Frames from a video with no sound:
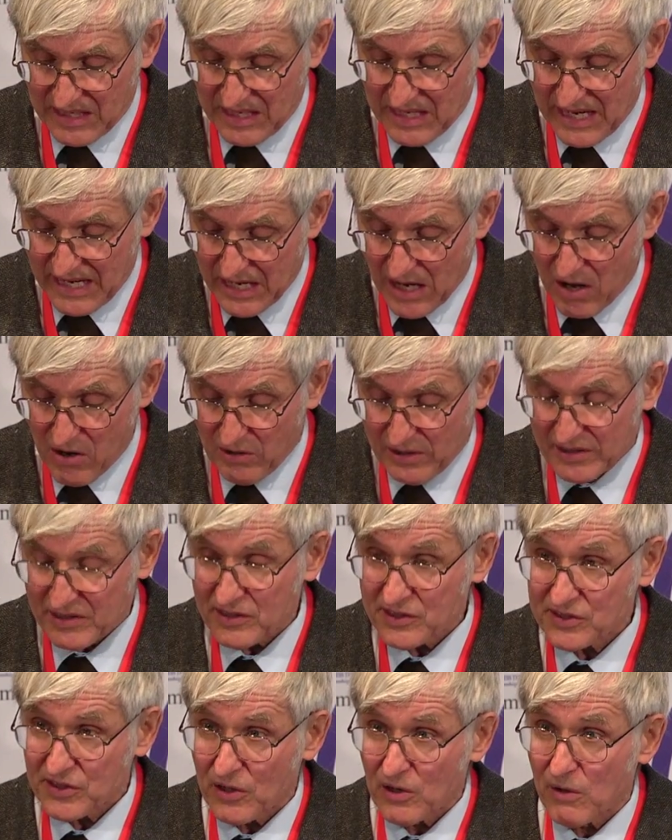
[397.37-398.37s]

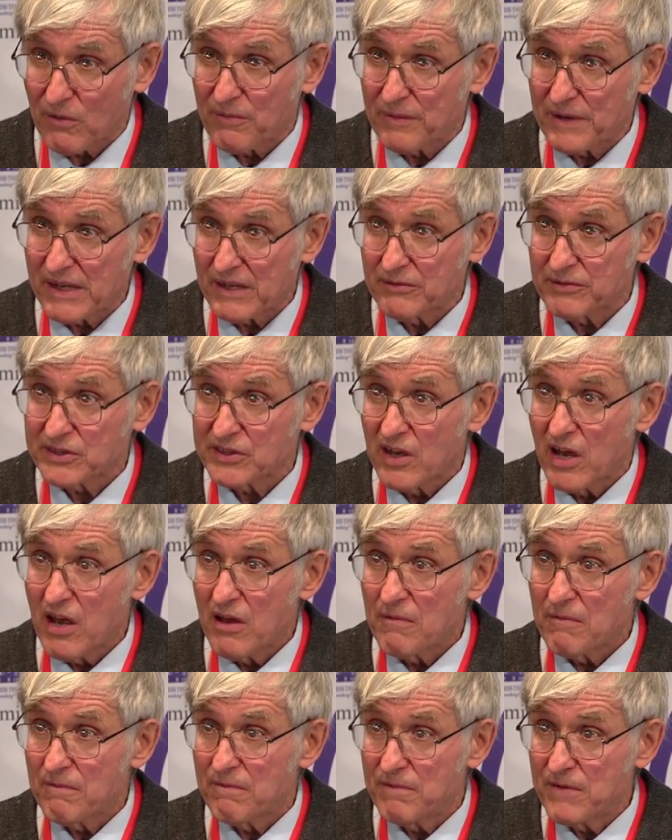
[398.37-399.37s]
neoconservatives
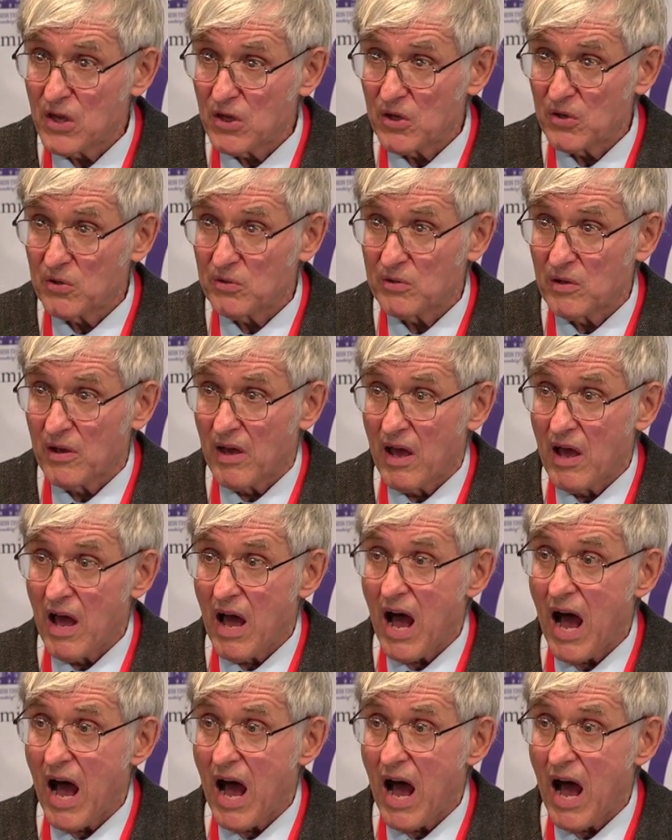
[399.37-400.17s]
viewed